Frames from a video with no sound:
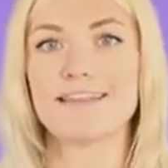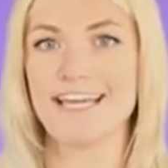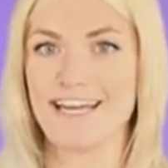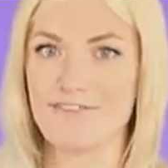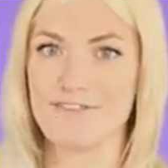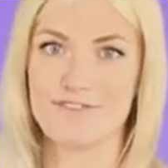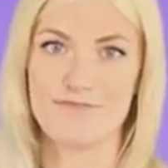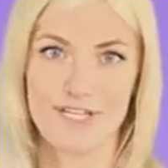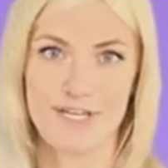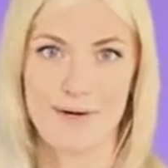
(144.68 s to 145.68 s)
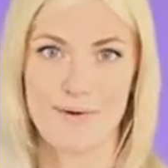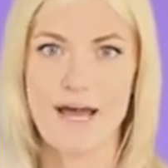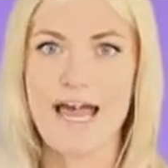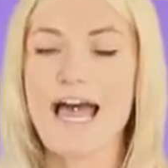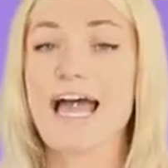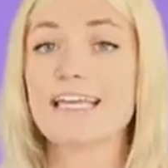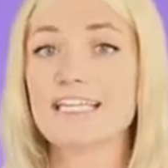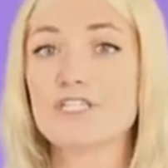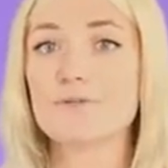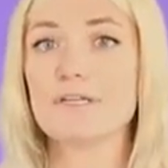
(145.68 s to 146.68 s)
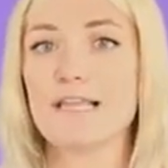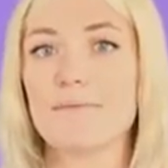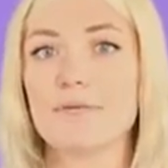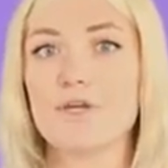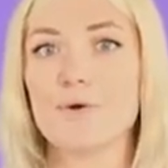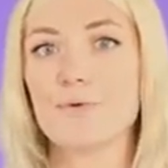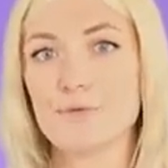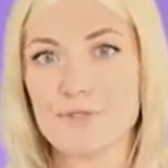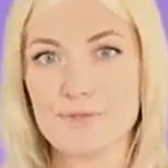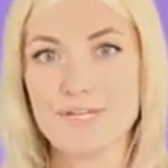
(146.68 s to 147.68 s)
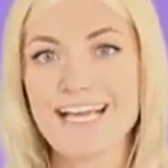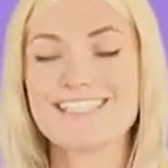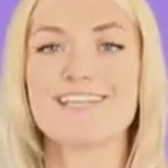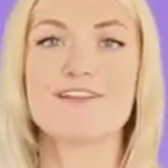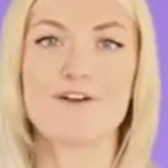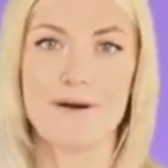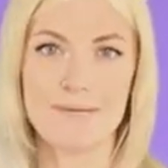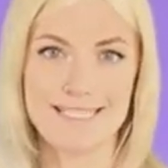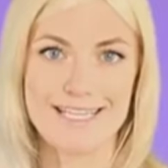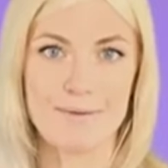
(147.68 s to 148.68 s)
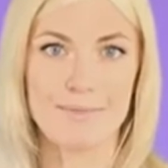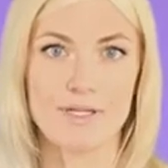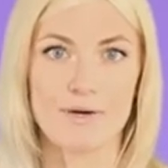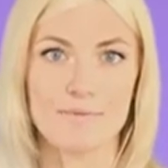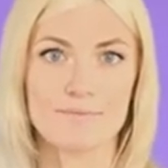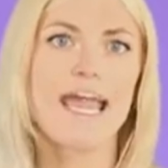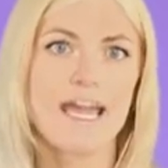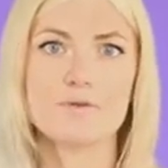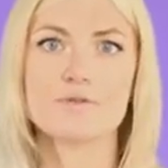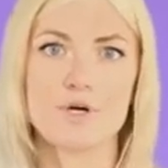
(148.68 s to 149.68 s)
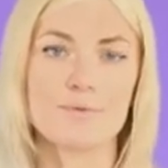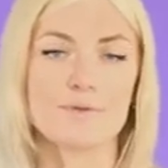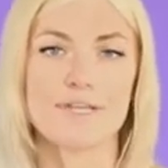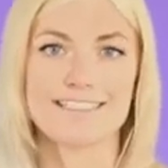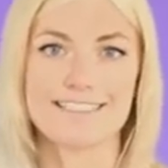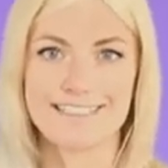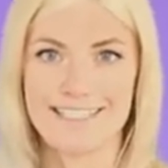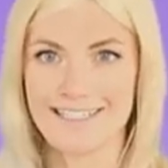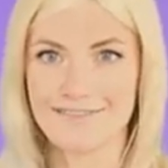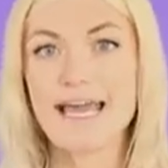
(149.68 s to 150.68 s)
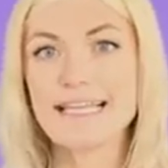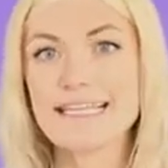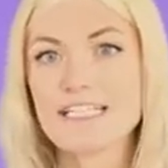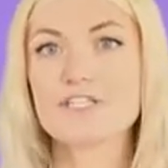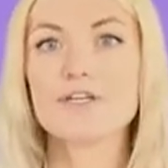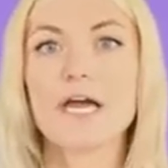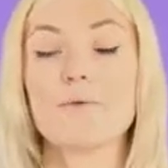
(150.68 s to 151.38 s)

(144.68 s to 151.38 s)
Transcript: at the end of this video. I need you to let me know who to do next in the comments down below, and whose home you'd like to see. Let's look